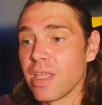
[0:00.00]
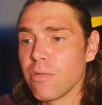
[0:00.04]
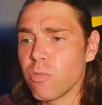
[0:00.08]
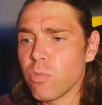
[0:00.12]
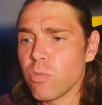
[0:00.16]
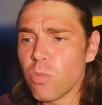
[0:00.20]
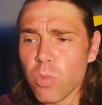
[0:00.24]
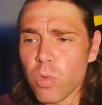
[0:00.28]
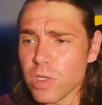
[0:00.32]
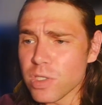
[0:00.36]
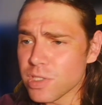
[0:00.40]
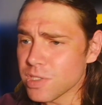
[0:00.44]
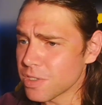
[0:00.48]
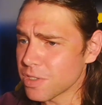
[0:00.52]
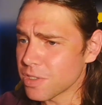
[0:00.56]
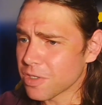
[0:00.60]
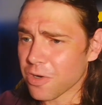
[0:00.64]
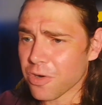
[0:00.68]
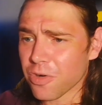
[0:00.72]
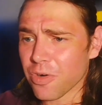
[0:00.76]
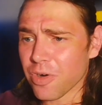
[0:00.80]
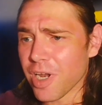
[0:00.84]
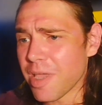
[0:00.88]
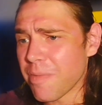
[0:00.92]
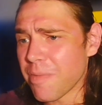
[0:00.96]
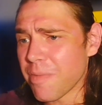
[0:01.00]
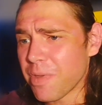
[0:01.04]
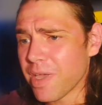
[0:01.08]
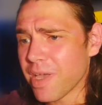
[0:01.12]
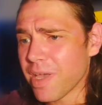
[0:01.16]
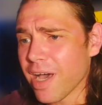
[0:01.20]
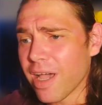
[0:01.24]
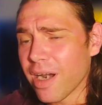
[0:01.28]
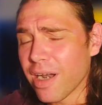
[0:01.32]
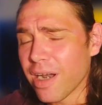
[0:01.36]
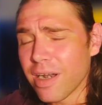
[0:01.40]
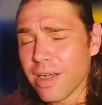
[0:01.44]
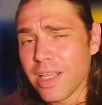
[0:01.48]
It wasn't creepy.
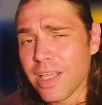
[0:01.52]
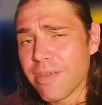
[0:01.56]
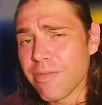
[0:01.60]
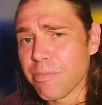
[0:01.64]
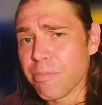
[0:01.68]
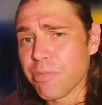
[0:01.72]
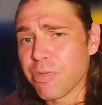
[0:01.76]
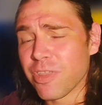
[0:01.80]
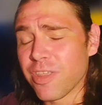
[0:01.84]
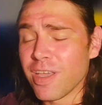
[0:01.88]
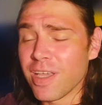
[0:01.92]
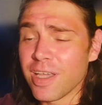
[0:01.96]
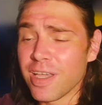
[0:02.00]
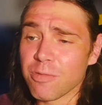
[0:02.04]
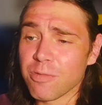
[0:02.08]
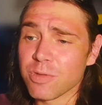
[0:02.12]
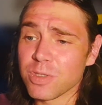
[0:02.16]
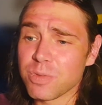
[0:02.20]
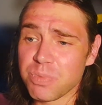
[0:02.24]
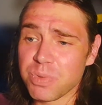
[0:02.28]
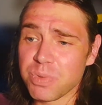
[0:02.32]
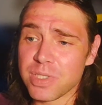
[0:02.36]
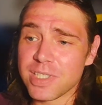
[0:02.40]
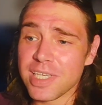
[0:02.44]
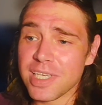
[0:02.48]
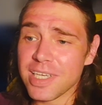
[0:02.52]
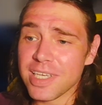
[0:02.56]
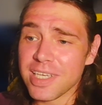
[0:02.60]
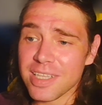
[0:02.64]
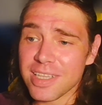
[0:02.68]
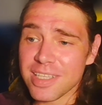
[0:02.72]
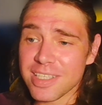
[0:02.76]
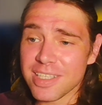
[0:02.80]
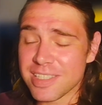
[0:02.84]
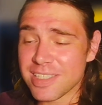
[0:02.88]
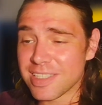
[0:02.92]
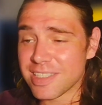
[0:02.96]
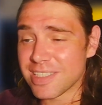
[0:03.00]
I don't even think it was
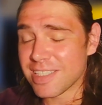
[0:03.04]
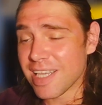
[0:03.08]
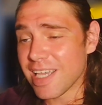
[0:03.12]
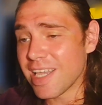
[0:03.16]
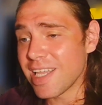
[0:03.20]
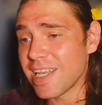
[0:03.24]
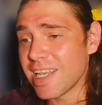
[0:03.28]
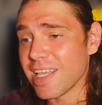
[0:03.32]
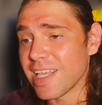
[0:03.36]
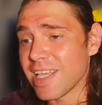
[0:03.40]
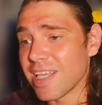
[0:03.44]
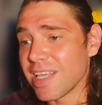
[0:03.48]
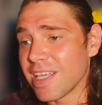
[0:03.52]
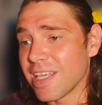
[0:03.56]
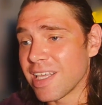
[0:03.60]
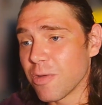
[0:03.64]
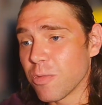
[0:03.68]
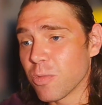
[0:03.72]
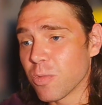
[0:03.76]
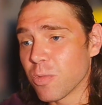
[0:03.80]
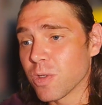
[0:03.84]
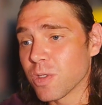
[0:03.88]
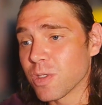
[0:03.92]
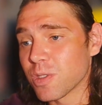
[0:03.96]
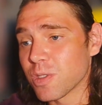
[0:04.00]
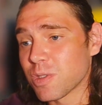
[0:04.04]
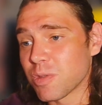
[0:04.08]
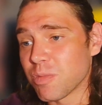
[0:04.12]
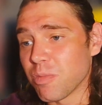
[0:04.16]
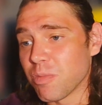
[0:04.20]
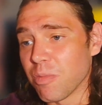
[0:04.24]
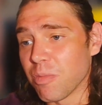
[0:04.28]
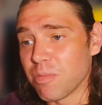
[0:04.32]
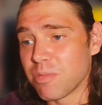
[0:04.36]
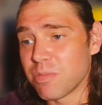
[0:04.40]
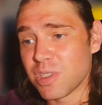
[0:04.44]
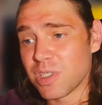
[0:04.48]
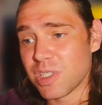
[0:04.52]
particularly seedy. It was
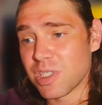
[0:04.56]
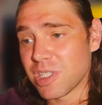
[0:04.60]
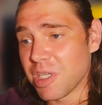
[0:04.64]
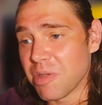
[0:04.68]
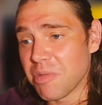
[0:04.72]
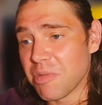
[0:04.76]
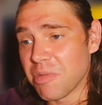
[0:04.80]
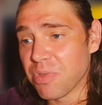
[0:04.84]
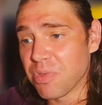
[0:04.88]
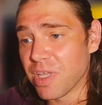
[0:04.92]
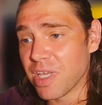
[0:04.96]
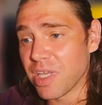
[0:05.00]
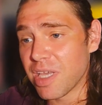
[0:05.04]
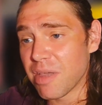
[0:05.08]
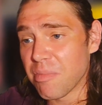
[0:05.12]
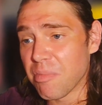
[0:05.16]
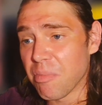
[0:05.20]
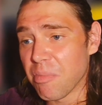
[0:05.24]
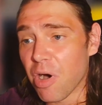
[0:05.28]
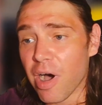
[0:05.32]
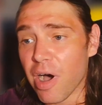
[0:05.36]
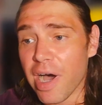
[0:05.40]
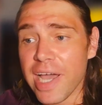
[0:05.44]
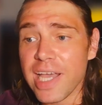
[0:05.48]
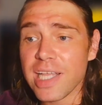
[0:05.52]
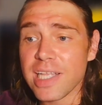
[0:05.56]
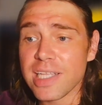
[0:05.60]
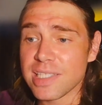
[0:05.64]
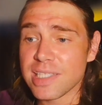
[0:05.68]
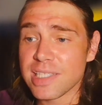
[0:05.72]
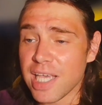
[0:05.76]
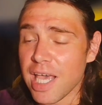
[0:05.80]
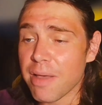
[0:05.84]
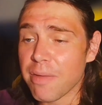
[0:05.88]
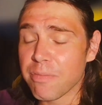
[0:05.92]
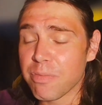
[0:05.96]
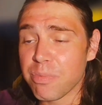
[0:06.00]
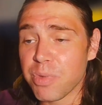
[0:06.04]
simply my
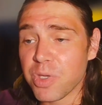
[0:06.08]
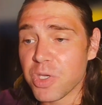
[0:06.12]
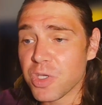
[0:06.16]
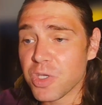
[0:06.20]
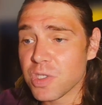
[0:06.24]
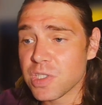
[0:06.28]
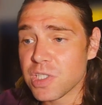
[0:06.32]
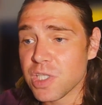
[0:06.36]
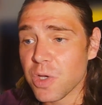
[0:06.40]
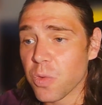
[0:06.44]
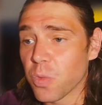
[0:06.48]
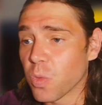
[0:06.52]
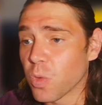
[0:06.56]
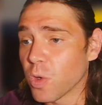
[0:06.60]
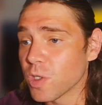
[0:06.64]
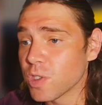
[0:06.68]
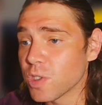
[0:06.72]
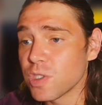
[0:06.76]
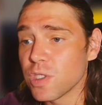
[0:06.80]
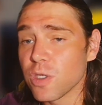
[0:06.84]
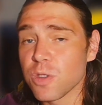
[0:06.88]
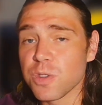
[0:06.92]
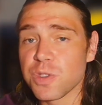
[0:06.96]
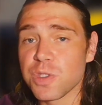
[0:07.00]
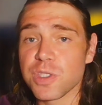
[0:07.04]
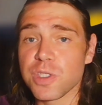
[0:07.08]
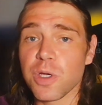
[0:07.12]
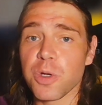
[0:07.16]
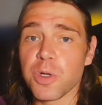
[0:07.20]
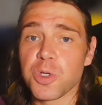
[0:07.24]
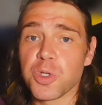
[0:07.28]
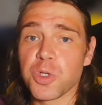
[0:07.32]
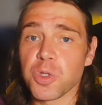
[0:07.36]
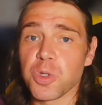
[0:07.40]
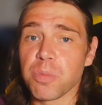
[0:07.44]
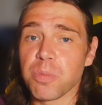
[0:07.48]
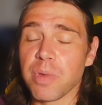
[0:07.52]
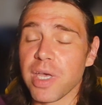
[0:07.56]
attempt, because there was no
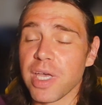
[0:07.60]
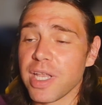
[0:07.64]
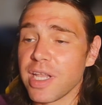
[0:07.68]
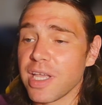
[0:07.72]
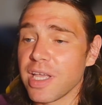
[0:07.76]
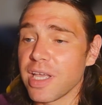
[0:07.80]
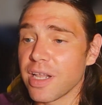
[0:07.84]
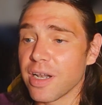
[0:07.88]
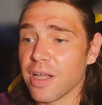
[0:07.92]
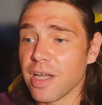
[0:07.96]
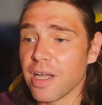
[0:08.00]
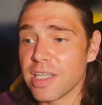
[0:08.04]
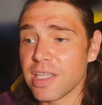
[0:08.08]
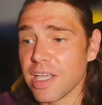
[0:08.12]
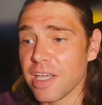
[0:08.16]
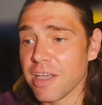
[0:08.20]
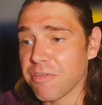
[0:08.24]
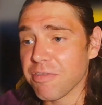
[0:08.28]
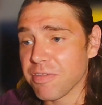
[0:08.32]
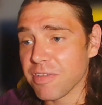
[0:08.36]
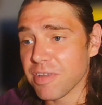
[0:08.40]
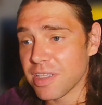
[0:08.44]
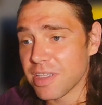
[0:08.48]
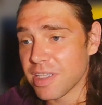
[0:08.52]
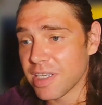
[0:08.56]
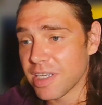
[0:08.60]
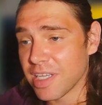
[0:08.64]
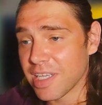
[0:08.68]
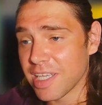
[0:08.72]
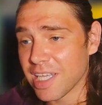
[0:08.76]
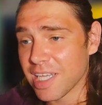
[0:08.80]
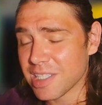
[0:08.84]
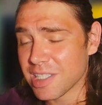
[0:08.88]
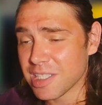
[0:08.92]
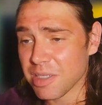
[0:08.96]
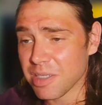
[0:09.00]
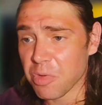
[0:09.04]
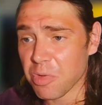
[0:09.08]
social media and I definitely didn't
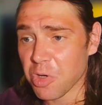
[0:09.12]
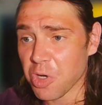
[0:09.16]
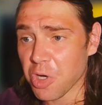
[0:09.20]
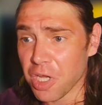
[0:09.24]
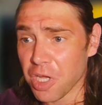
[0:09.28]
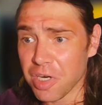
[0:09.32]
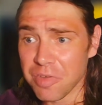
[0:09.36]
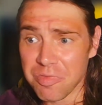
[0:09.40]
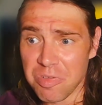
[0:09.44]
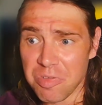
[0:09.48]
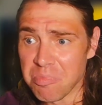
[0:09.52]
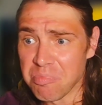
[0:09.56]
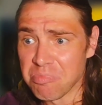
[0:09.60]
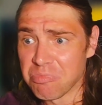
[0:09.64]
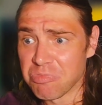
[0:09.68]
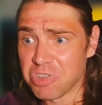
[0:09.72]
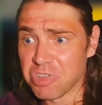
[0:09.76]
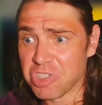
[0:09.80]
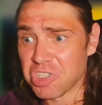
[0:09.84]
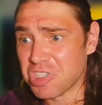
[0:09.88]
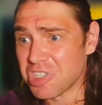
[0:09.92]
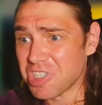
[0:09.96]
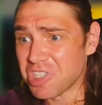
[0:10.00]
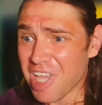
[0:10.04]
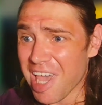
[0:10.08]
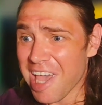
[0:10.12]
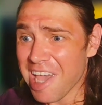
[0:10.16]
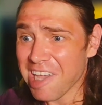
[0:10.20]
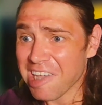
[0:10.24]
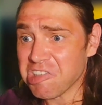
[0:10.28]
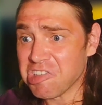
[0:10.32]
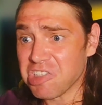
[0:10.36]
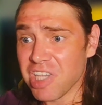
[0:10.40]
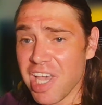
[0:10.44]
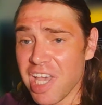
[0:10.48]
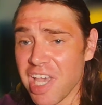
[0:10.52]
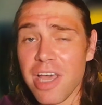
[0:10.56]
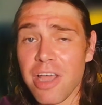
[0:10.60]
get some kind of
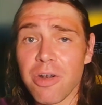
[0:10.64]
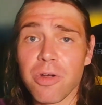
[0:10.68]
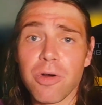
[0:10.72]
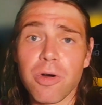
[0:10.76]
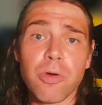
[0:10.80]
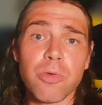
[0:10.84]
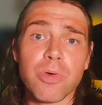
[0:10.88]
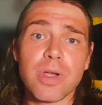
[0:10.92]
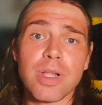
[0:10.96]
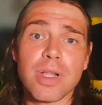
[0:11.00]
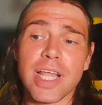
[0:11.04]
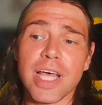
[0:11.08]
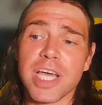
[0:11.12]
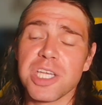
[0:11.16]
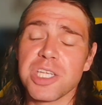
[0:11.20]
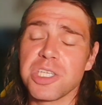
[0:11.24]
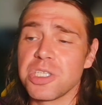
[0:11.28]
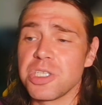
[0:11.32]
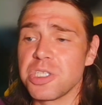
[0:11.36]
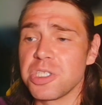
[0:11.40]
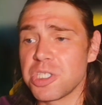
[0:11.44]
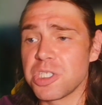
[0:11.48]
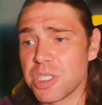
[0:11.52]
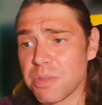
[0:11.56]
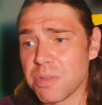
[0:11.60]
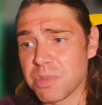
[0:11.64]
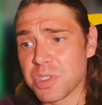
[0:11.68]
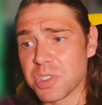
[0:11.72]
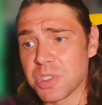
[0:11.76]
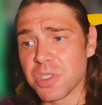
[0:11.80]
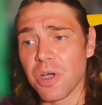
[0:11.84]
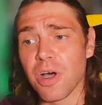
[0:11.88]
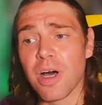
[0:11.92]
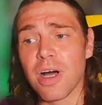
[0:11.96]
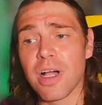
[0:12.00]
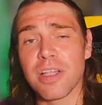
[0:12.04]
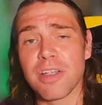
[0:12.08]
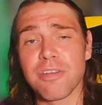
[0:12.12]
sex ed or relationship
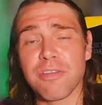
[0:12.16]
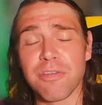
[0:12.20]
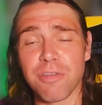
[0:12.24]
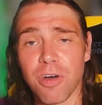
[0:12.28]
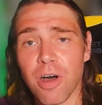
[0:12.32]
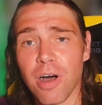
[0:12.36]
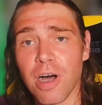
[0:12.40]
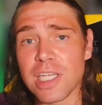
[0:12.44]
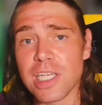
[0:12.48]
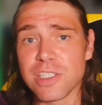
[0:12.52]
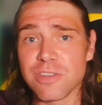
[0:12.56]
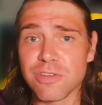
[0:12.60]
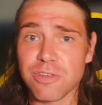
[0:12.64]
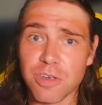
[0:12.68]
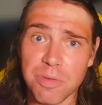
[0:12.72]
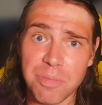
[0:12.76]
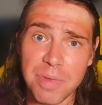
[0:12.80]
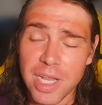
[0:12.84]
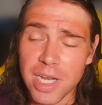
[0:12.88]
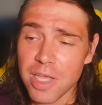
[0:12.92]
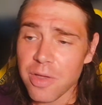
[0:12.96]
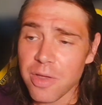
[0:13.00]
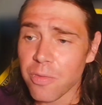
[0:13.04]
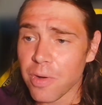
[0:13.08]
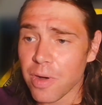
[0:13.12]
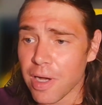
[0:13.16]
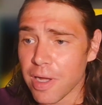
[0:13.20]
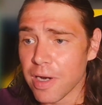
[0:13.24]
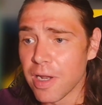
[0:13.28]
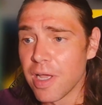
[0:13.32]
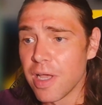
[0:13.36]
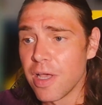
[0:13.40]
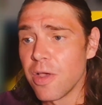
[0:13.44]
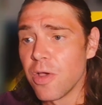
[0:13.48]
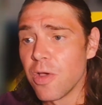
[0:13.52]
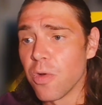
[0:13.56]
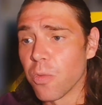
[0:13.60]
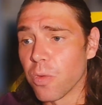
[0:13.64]
style advice from anyone
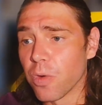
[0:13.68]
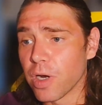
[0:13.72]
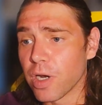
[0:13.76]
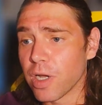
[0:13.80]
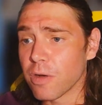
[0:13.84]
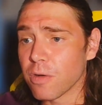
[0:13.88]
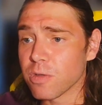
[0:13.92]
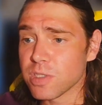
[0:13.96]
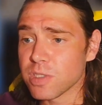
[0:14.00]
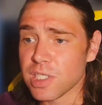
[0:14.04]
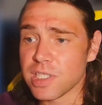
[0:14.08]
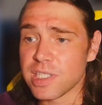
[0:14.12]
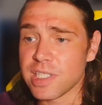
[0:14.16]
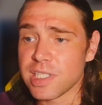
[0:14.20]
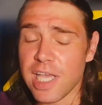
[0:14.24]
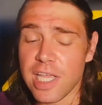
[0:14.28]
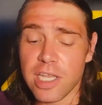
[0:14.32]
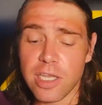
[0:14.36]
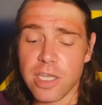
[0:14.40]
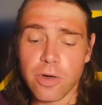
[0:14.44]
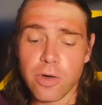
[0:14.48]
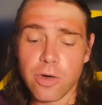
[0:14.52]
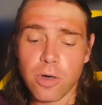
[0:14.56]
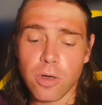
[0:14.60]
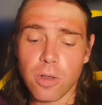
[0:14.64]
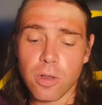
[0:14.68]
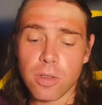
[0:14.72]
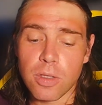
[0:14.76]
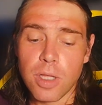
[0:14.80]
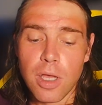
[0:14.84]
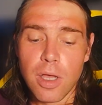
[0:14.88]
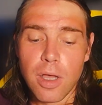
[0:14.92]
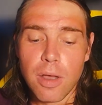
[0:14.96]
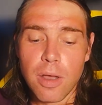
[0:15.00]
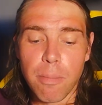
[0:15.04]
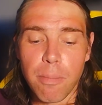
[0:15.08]
when I was a 10-year-old.